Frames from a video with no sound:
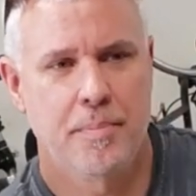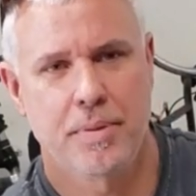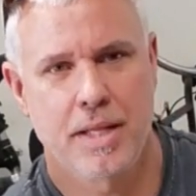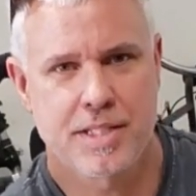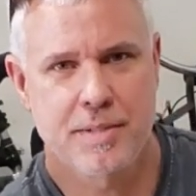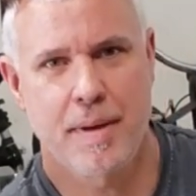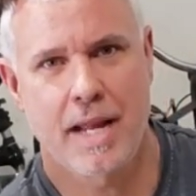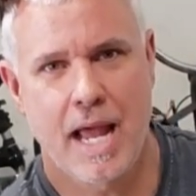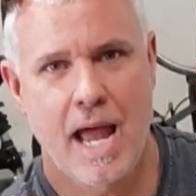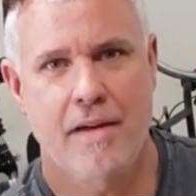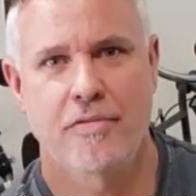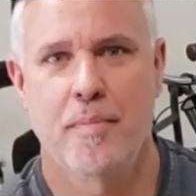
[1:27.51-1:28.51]
plus about a
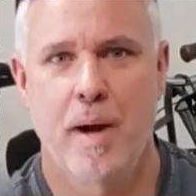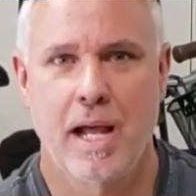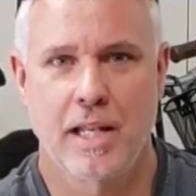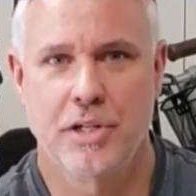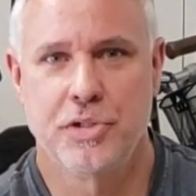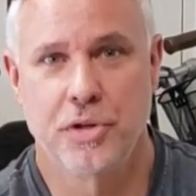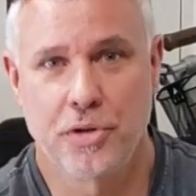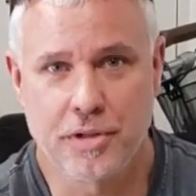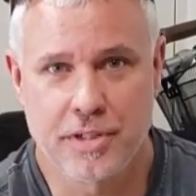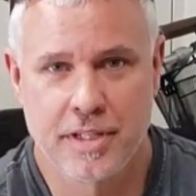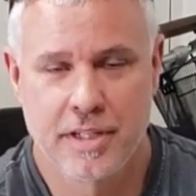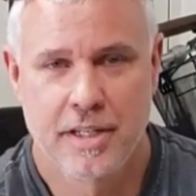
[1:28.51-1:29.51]
half a mile of dirt,